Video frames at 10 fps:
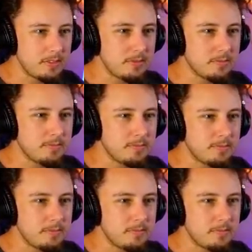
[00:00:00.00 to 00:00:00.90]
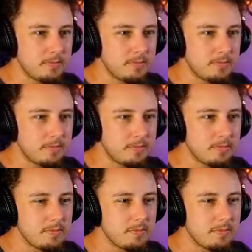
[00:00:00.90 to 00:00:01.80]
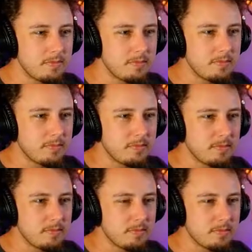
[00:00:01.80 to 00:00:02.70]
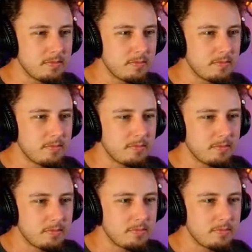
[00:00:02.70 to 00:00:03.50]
(no one is talking)